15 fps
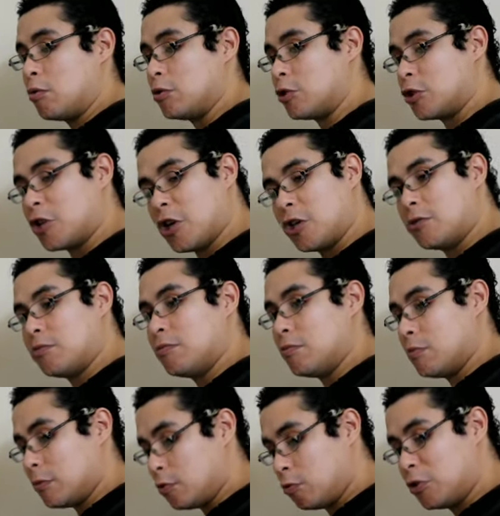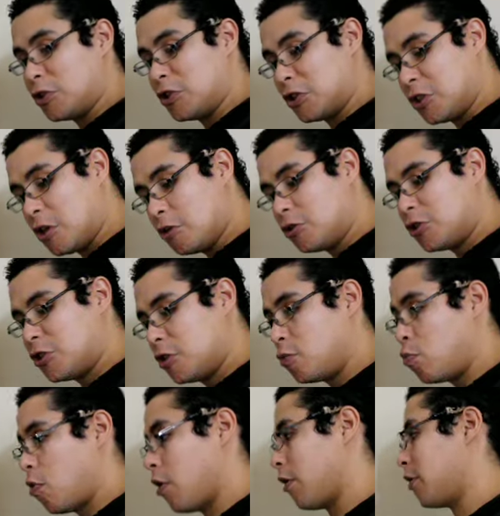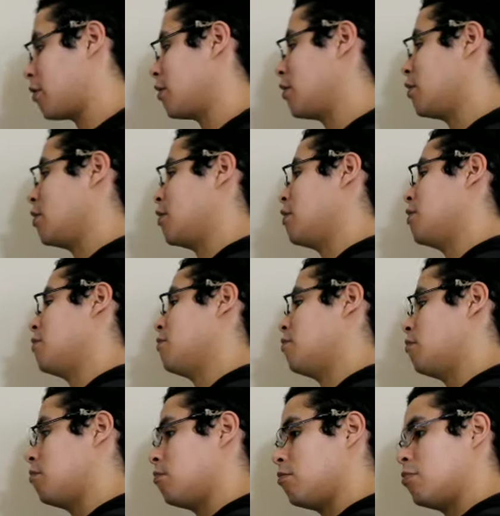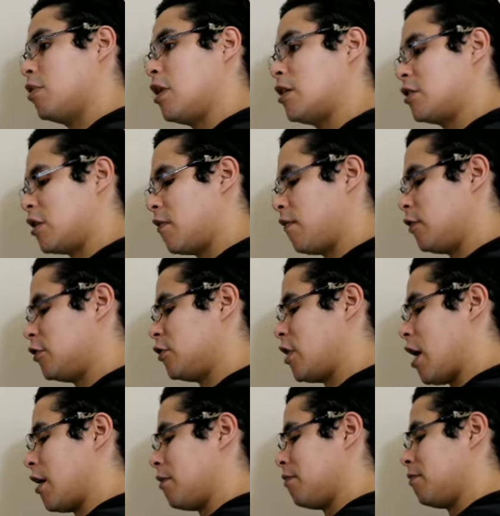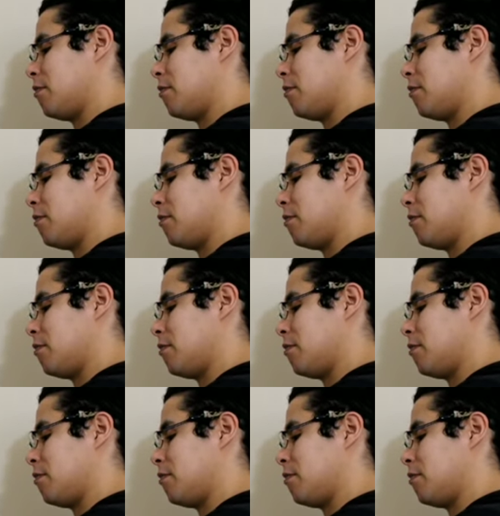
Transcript: which still should work. But let's give it a shot.